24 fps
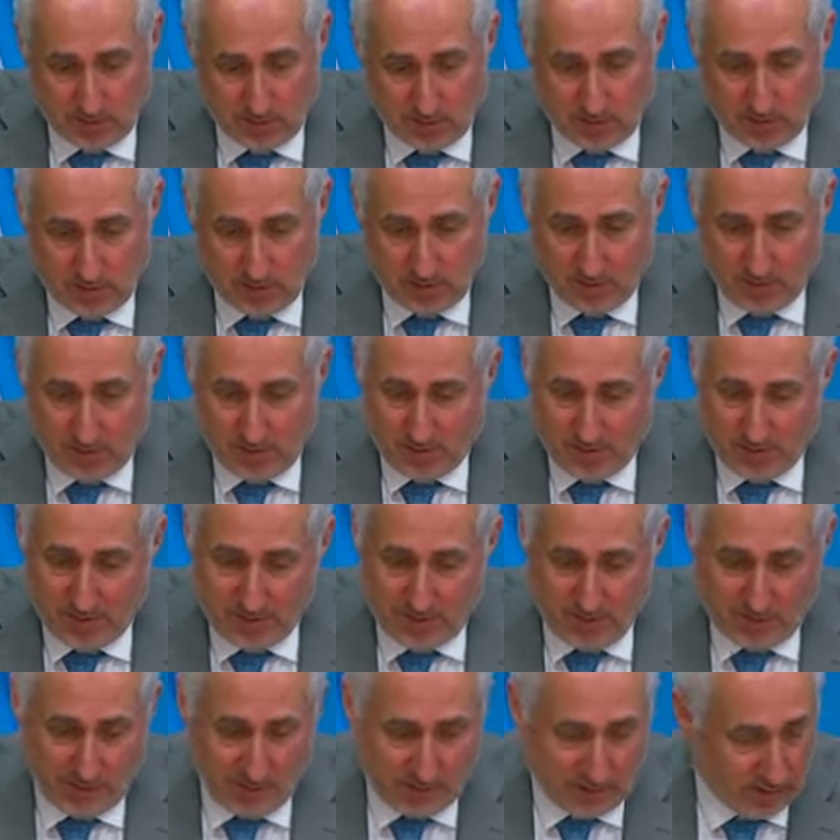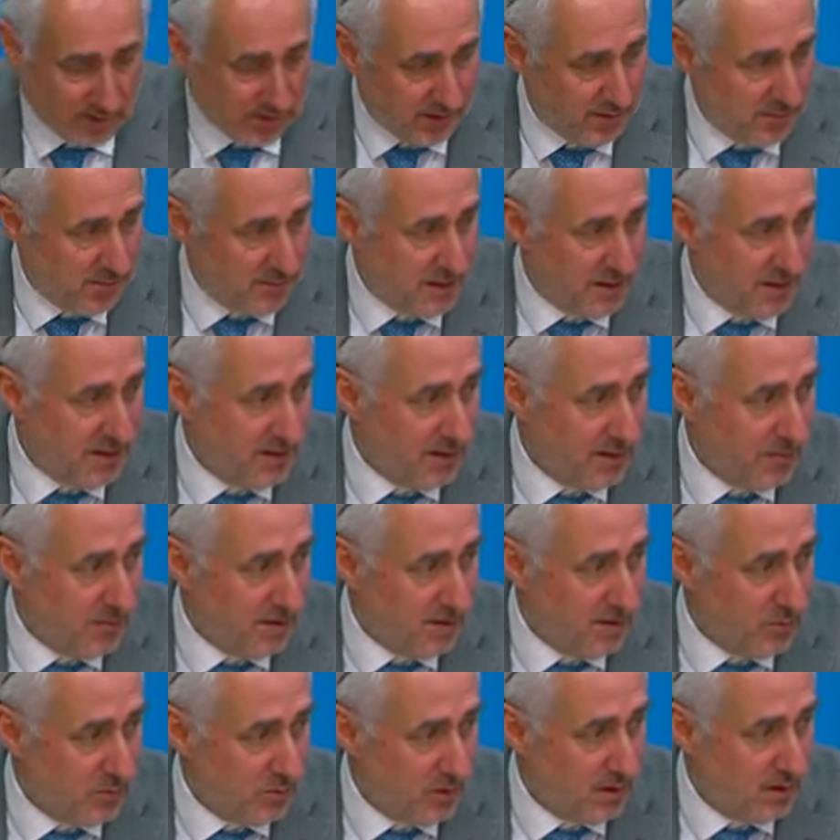And we've been very clear about it. I
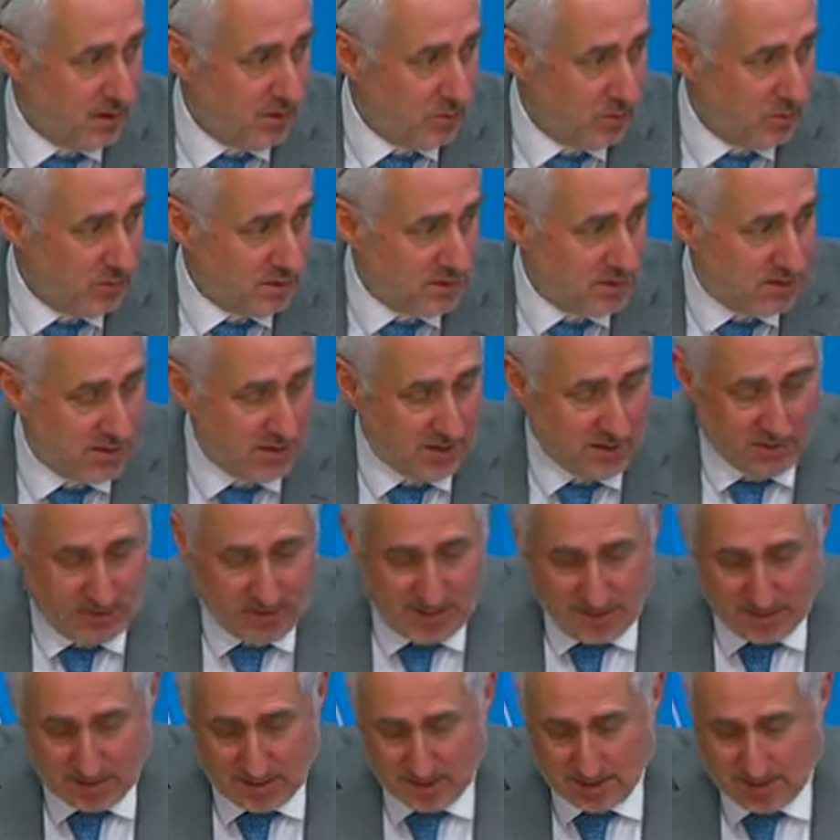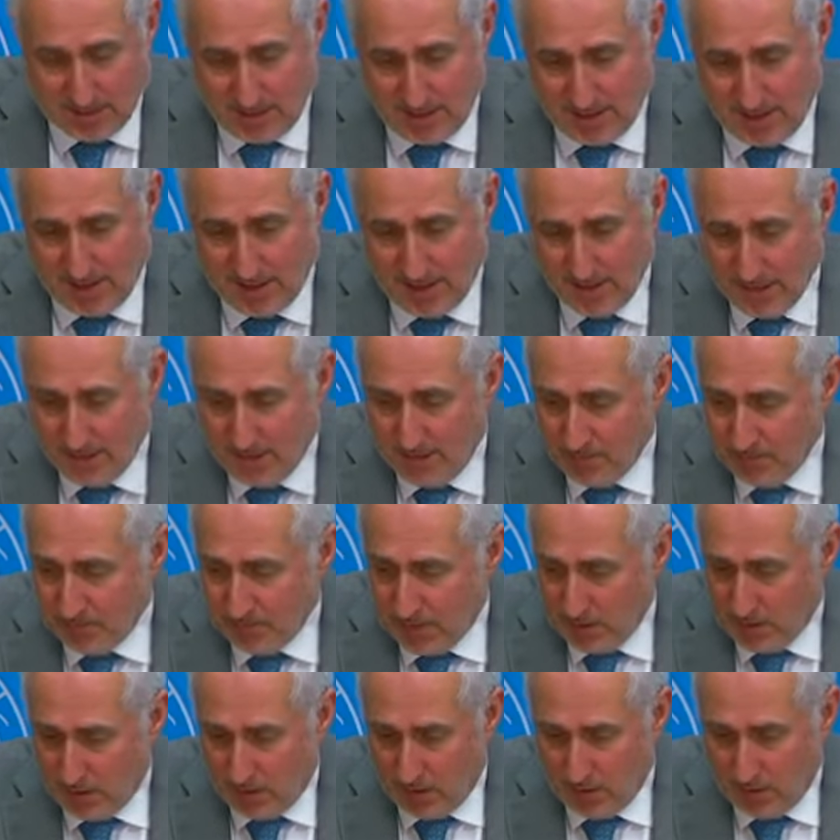mean, Rick was here yesterday,
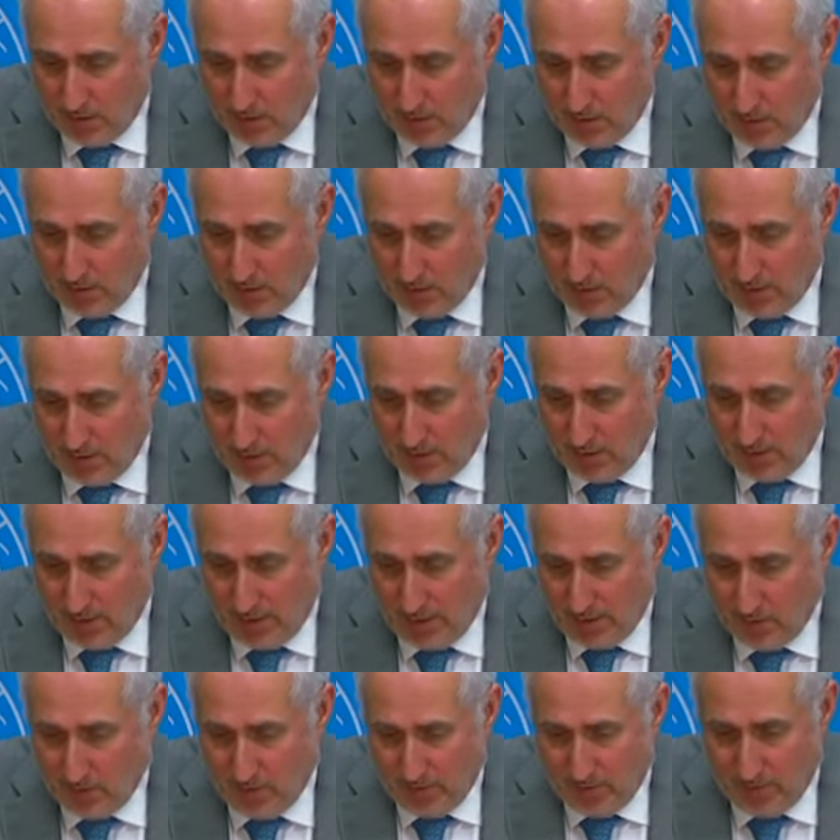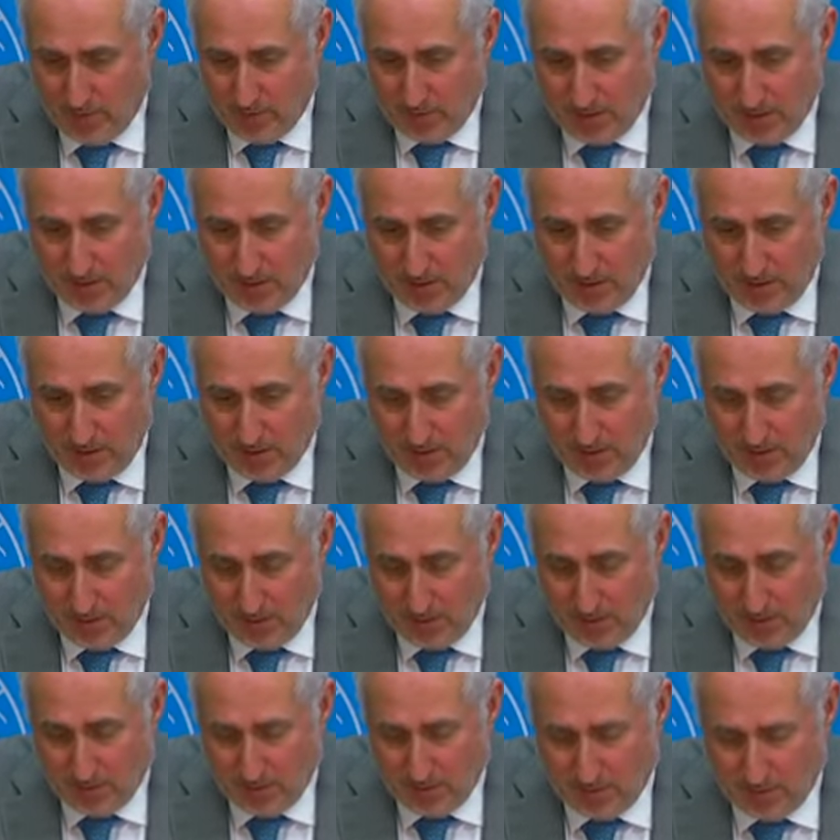and
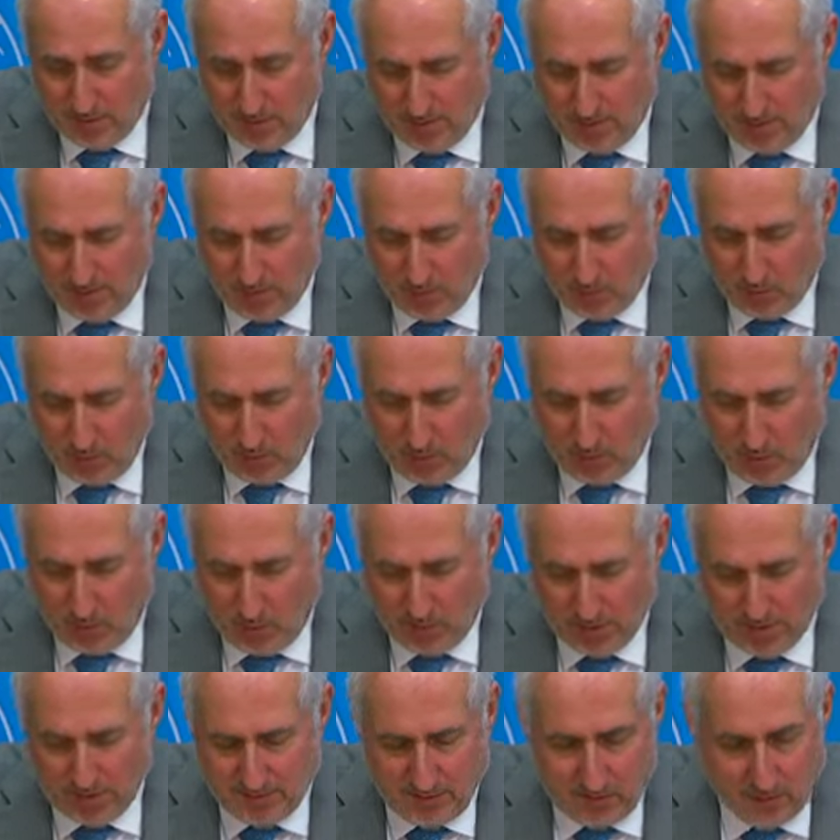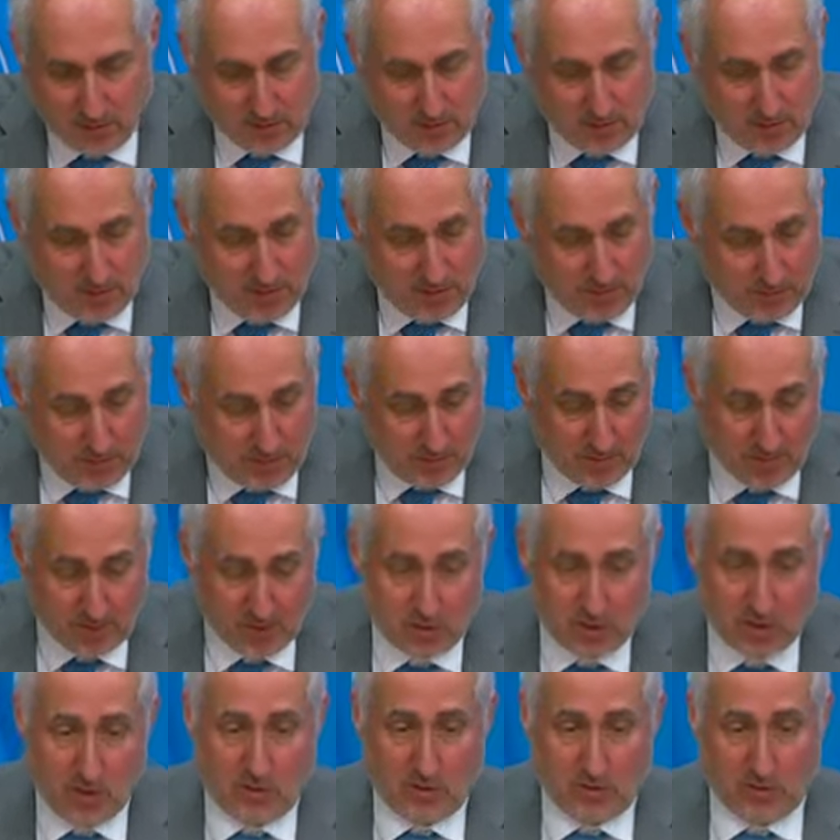the reports have also been
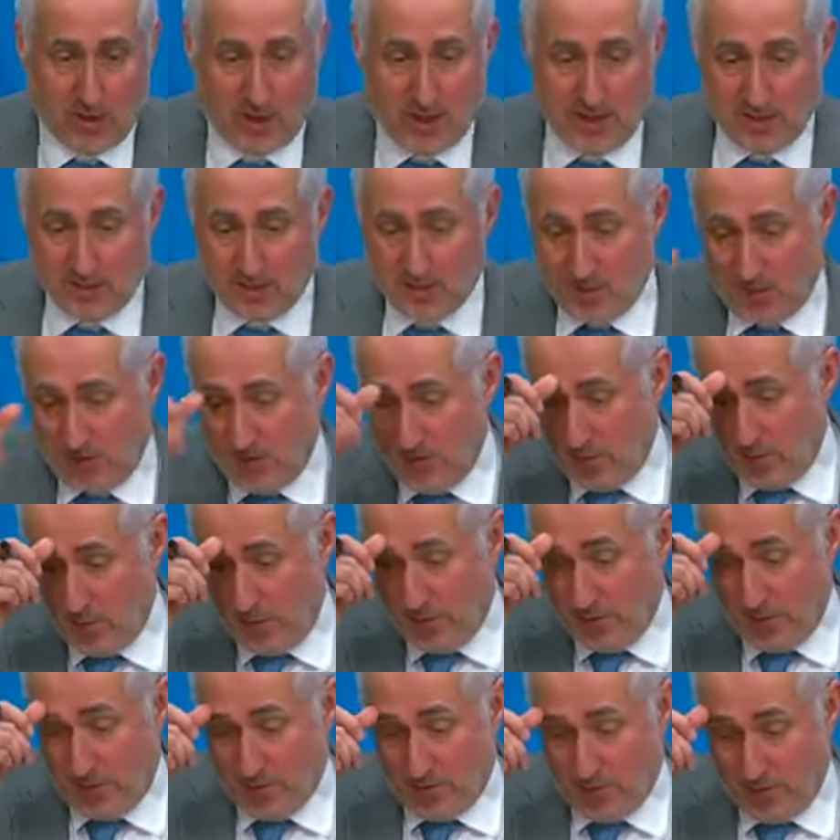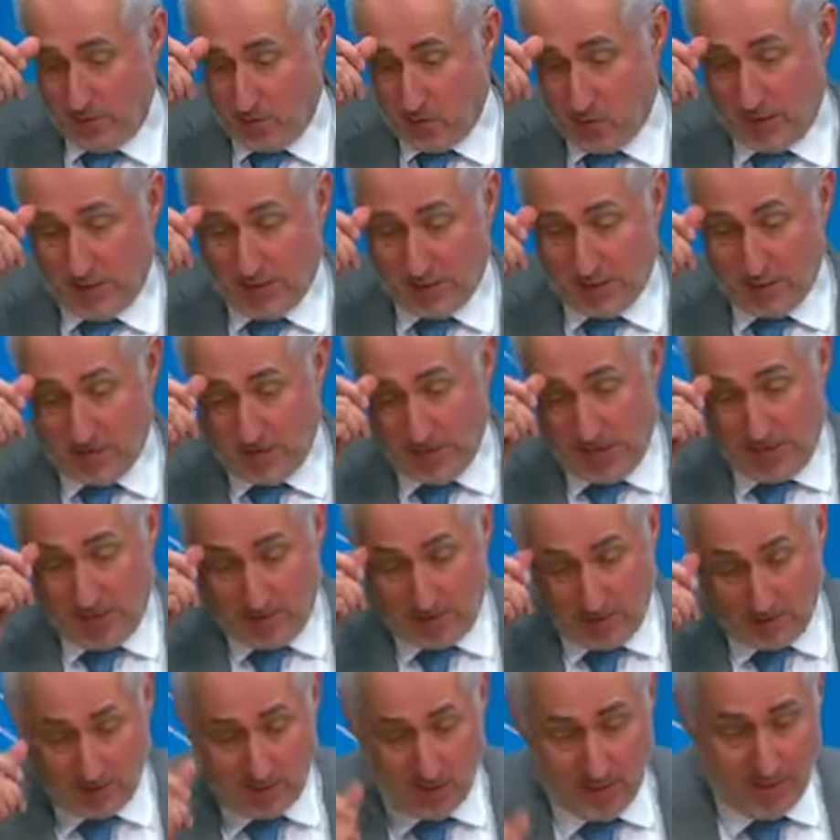published online. So I think we've been very
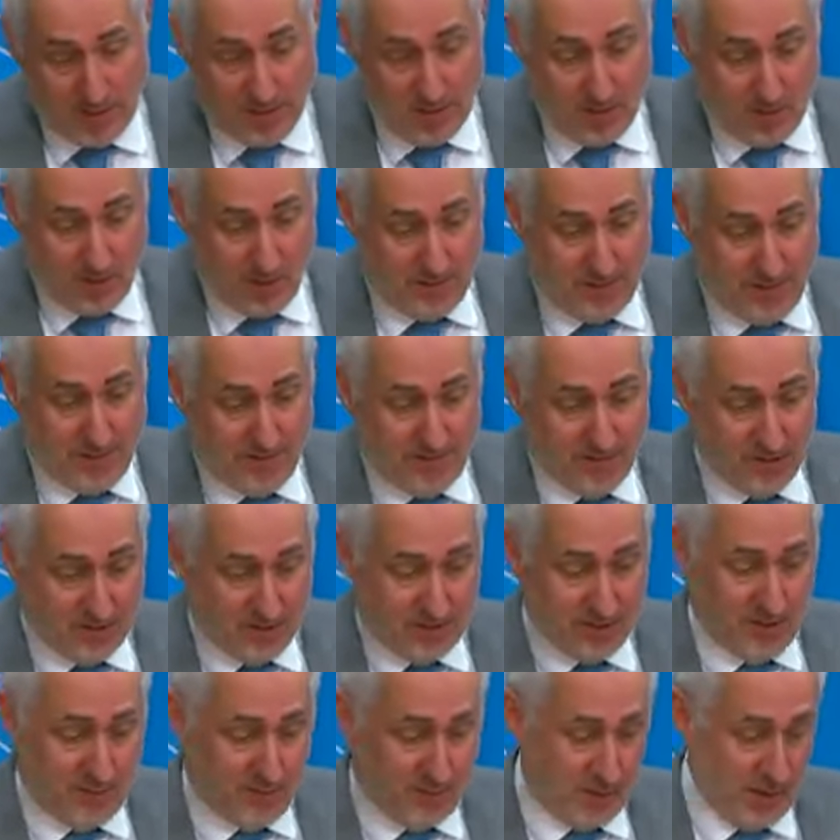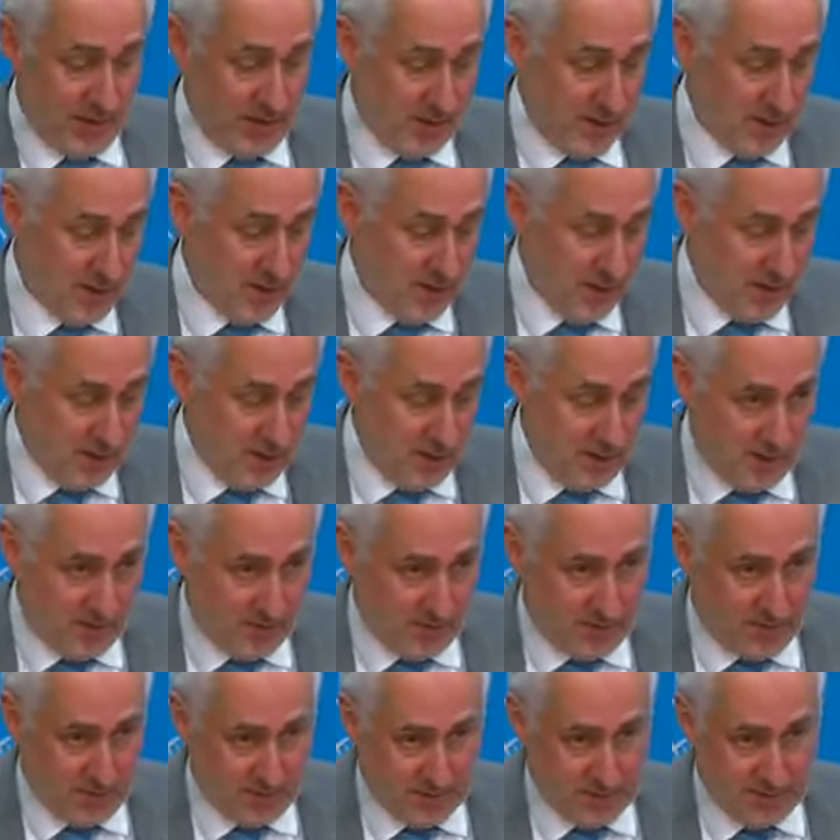transparent about the suffering
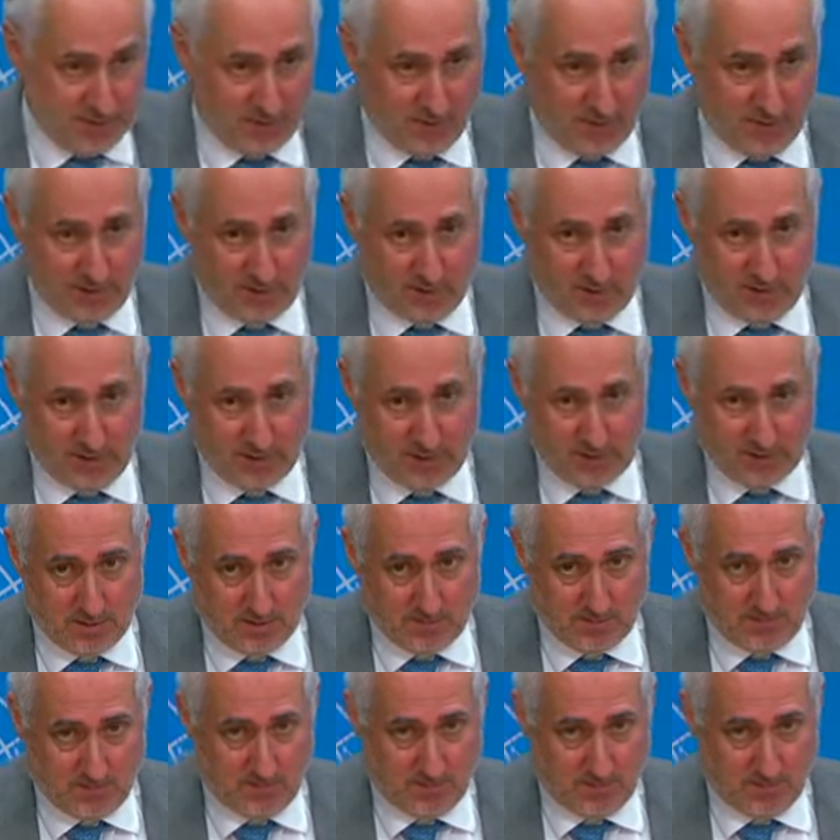of civilians.